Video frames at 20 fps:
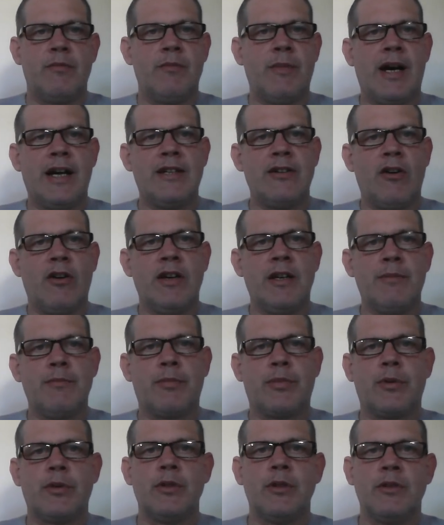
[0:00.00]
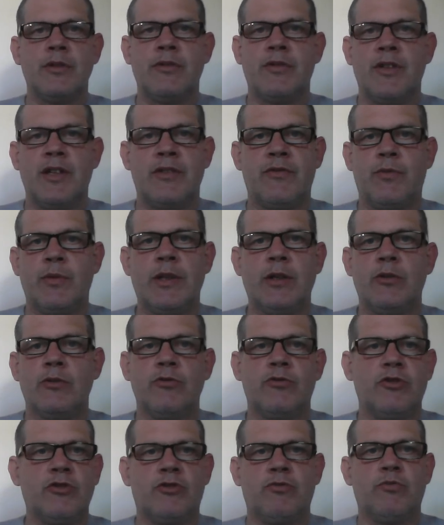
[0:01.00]
might not improve if we all
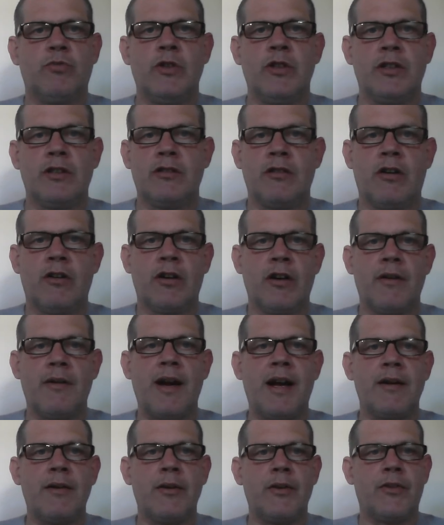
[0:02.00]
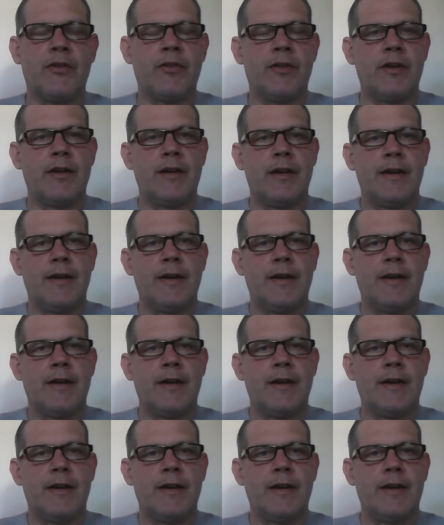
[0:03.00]
just work longer hours.